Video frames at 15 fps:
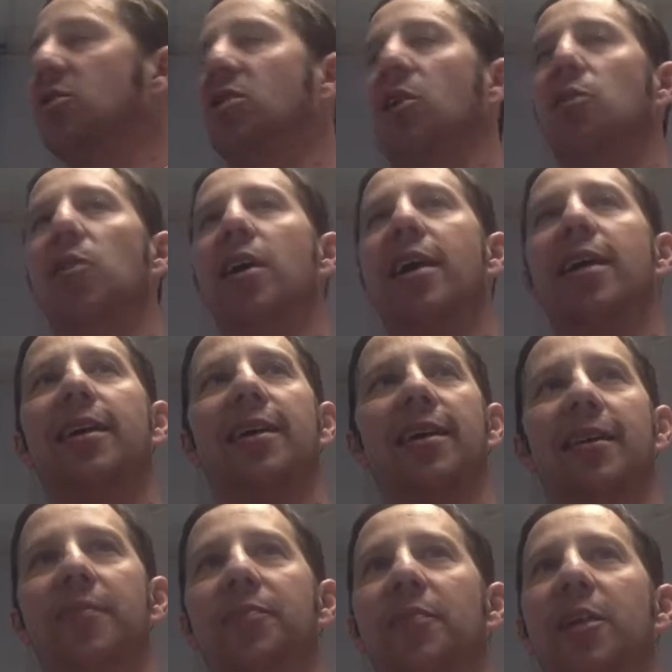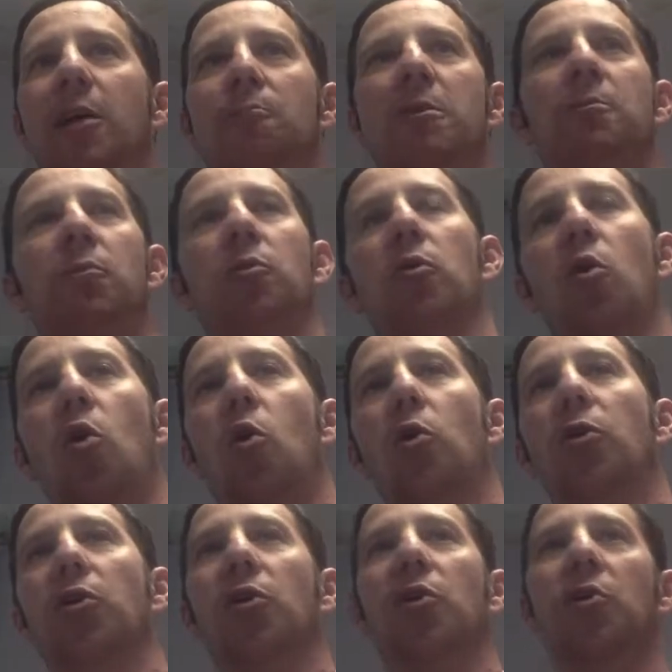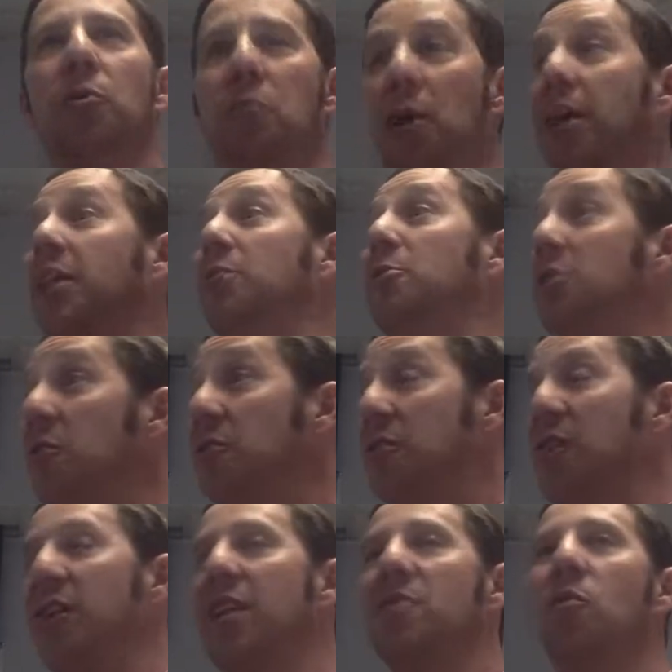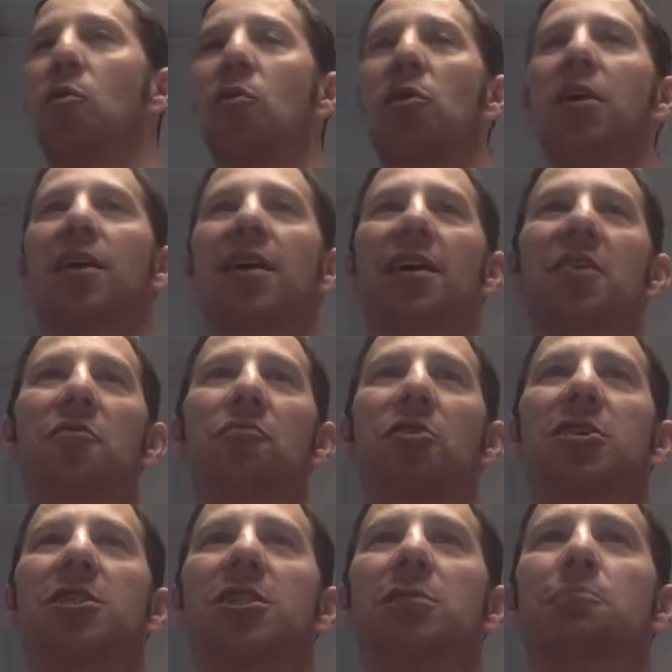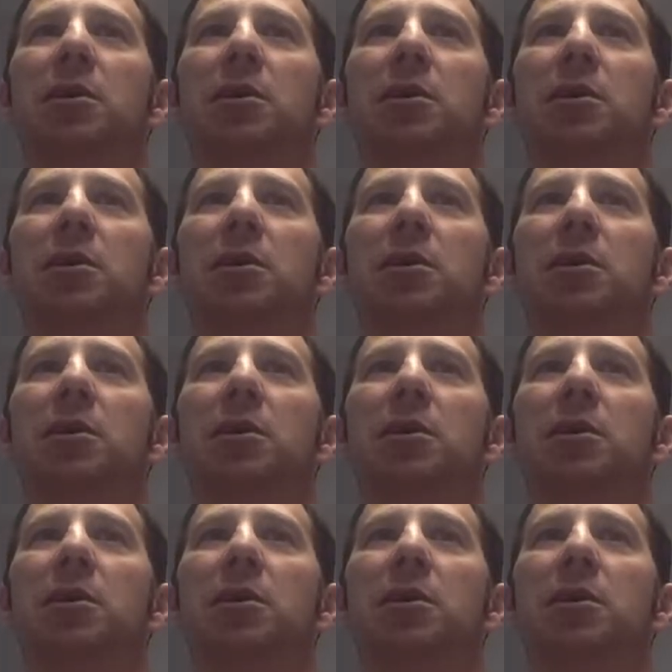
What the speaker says: So people who are older who are probably going to use the facility more versus